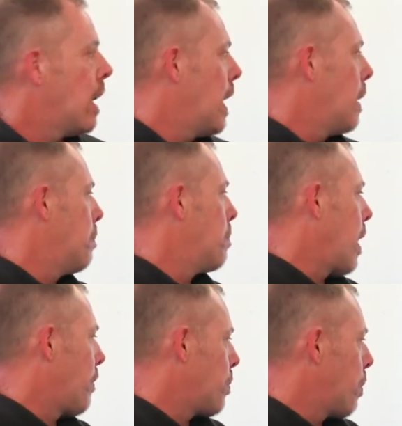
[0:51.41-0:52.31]
Um,
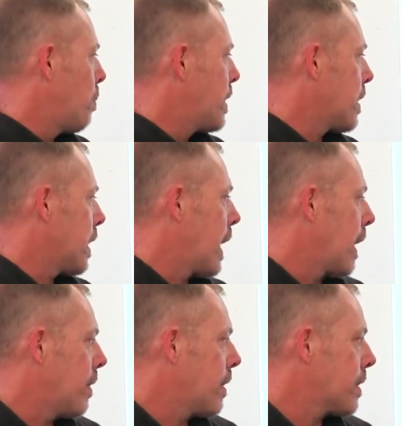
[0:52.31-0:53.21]
I've recently gotten